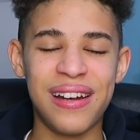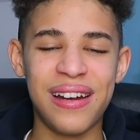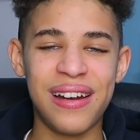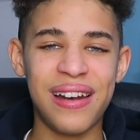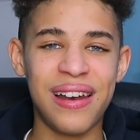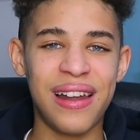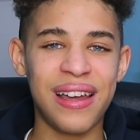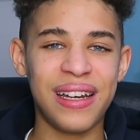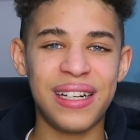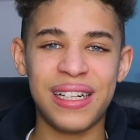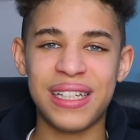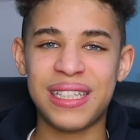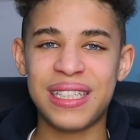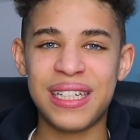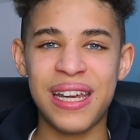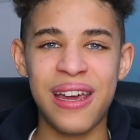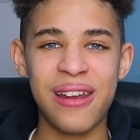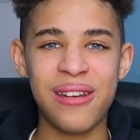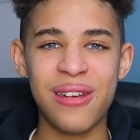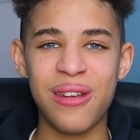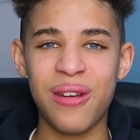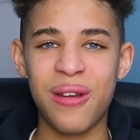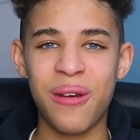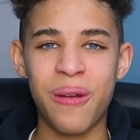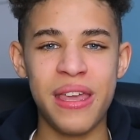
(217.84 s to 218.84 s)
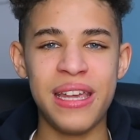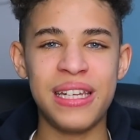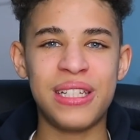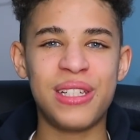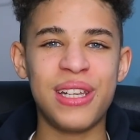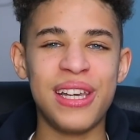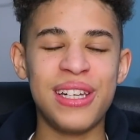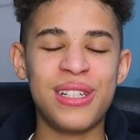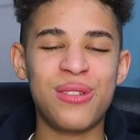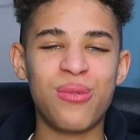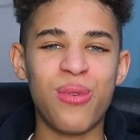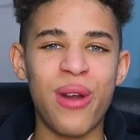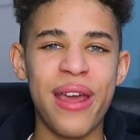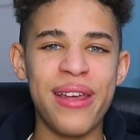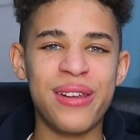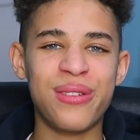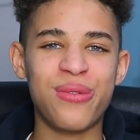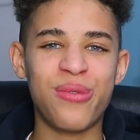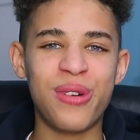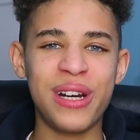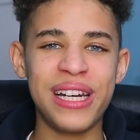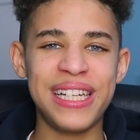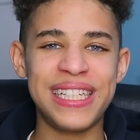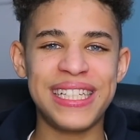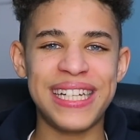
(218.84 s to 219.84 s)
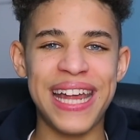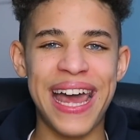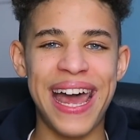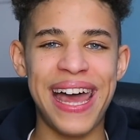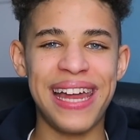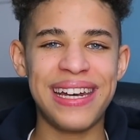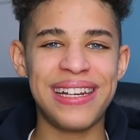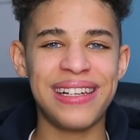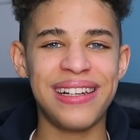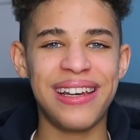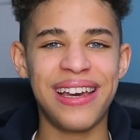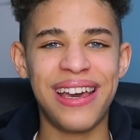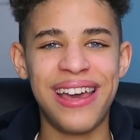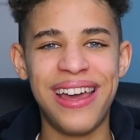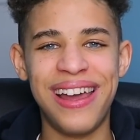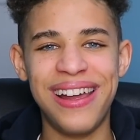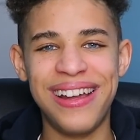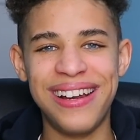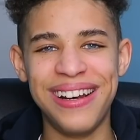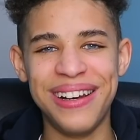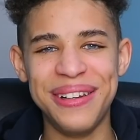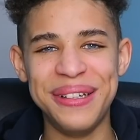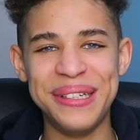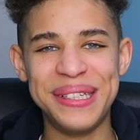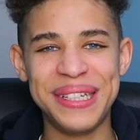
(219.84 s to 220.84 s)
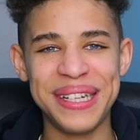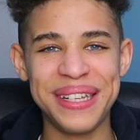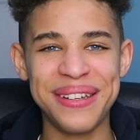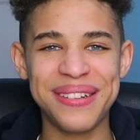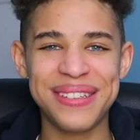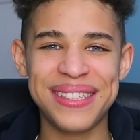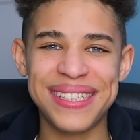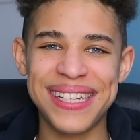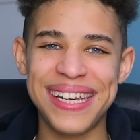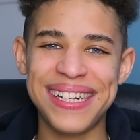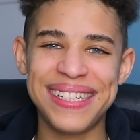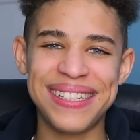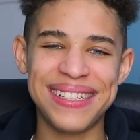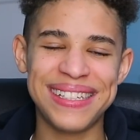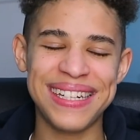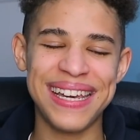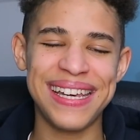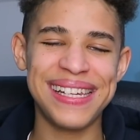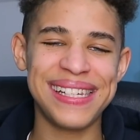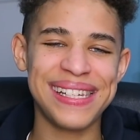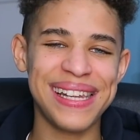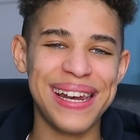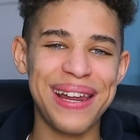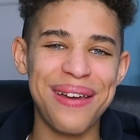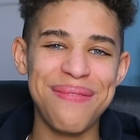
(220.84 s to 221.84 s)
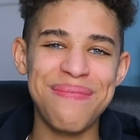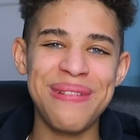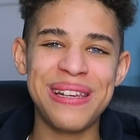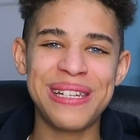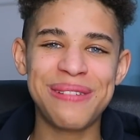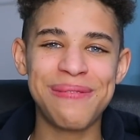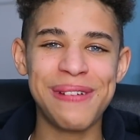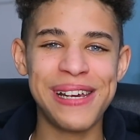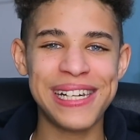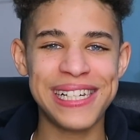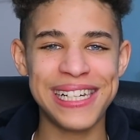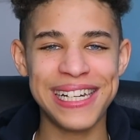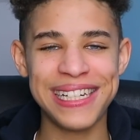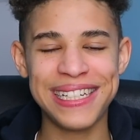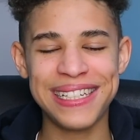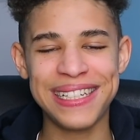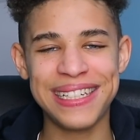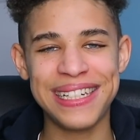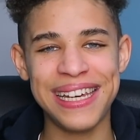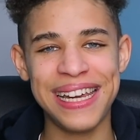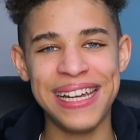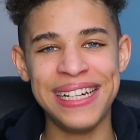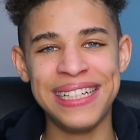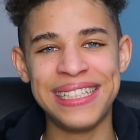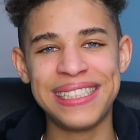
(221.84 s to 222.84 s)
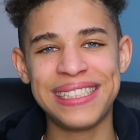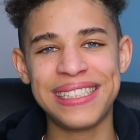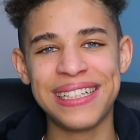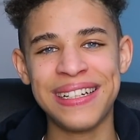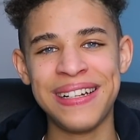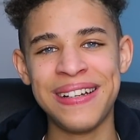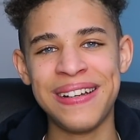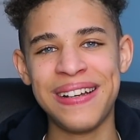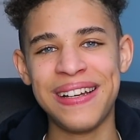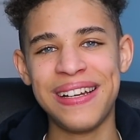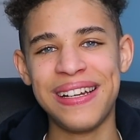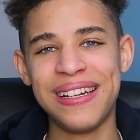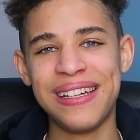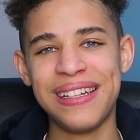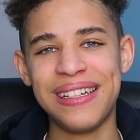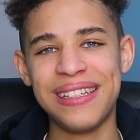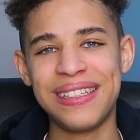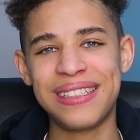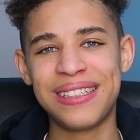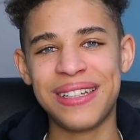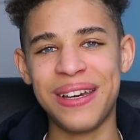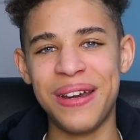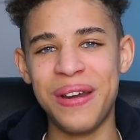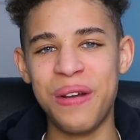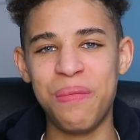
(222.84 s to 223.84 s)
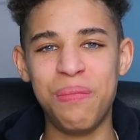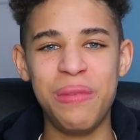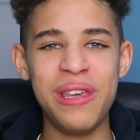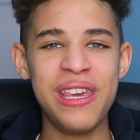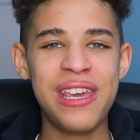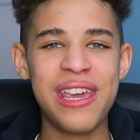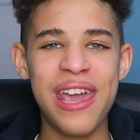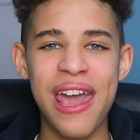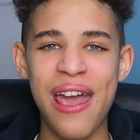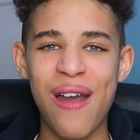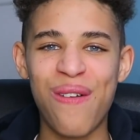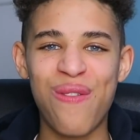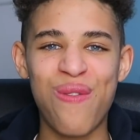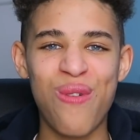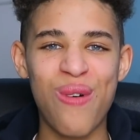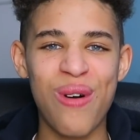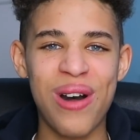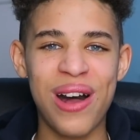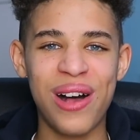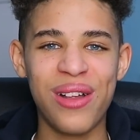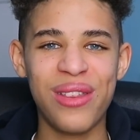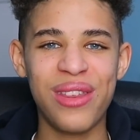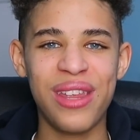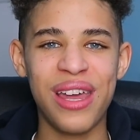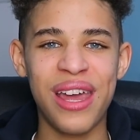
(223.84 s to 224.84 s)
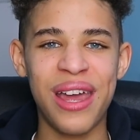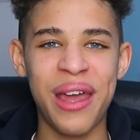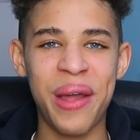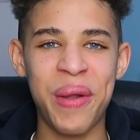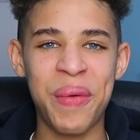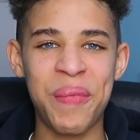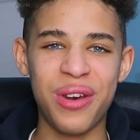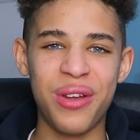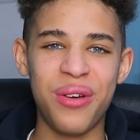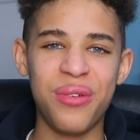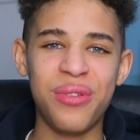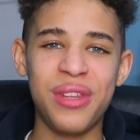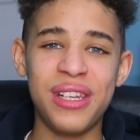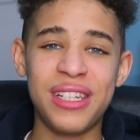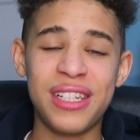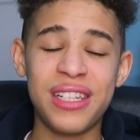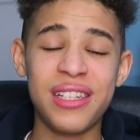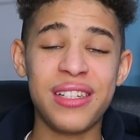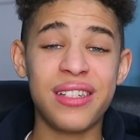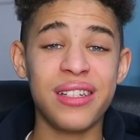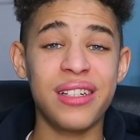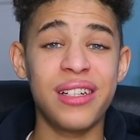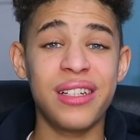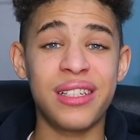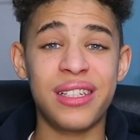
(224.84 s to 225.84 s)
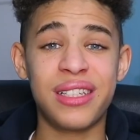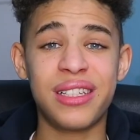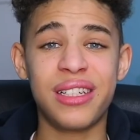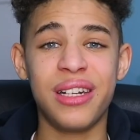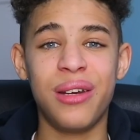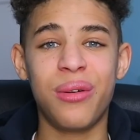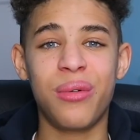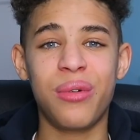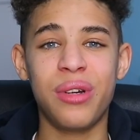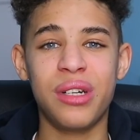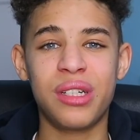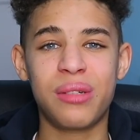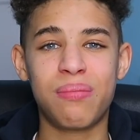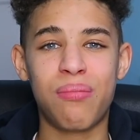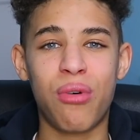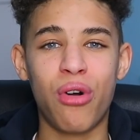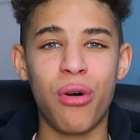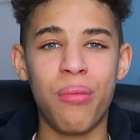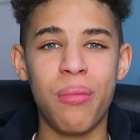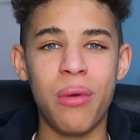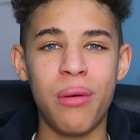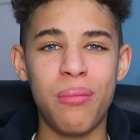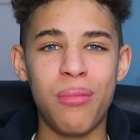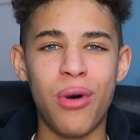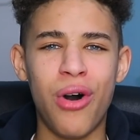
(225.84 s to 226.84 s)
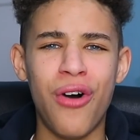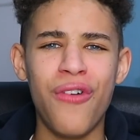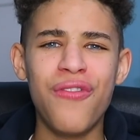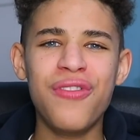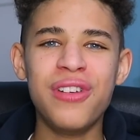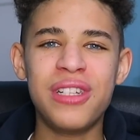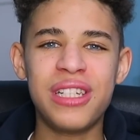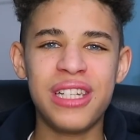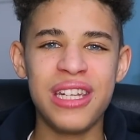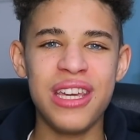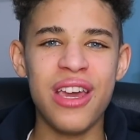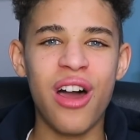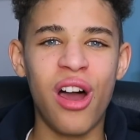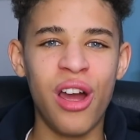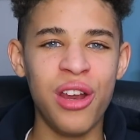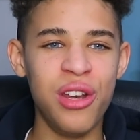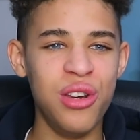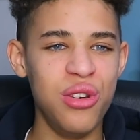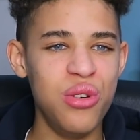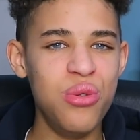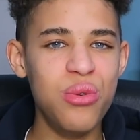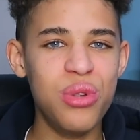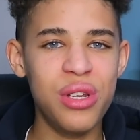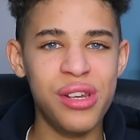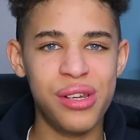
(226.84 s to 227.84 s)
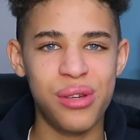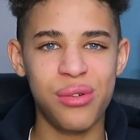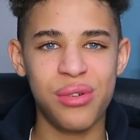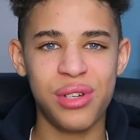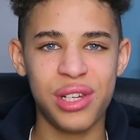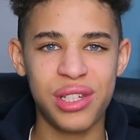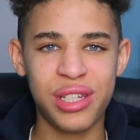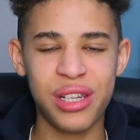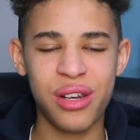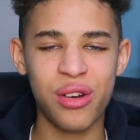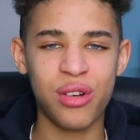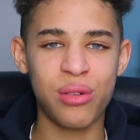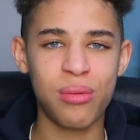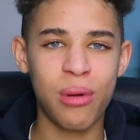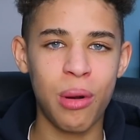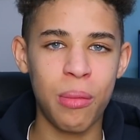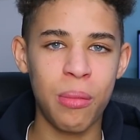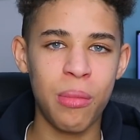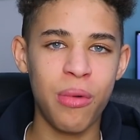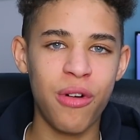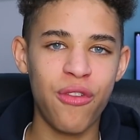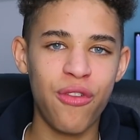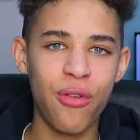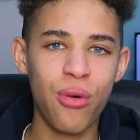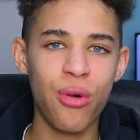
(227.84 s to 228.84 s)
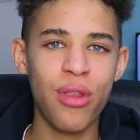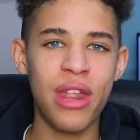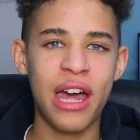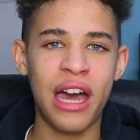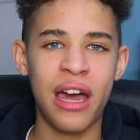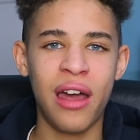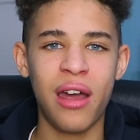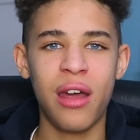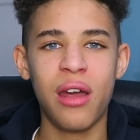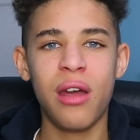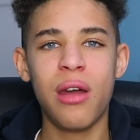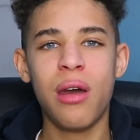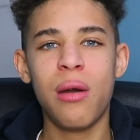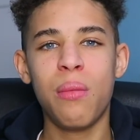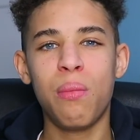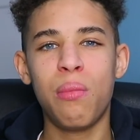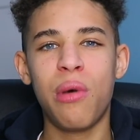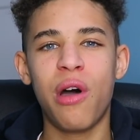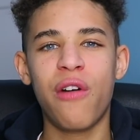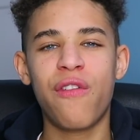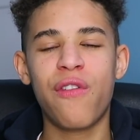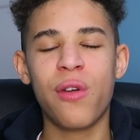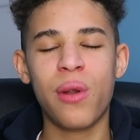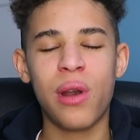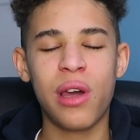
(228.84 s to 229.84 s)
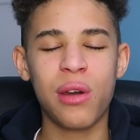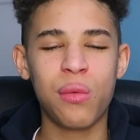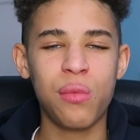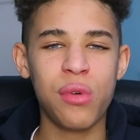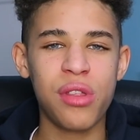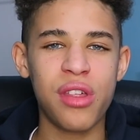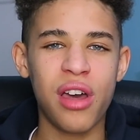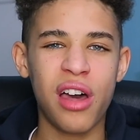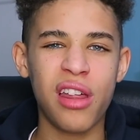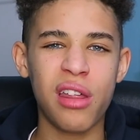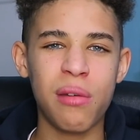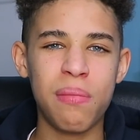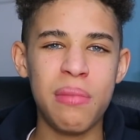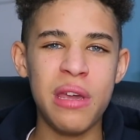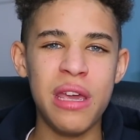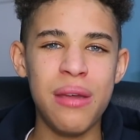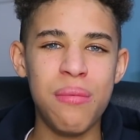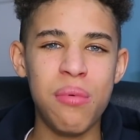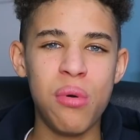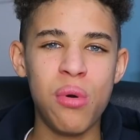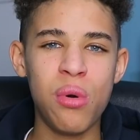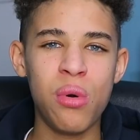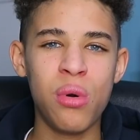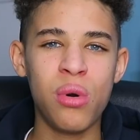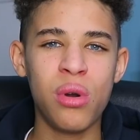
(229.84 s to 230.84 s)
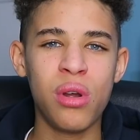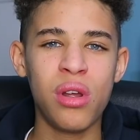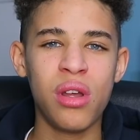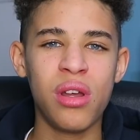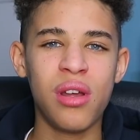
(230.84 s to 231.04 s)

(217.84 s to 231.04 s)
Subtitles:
like I said, it's really sad losing your sense of taste, and I miss my sense of taste. So be careful out there. This is a serious problem. Obviously I knew this was a serious problem before that, but I feel like with other people,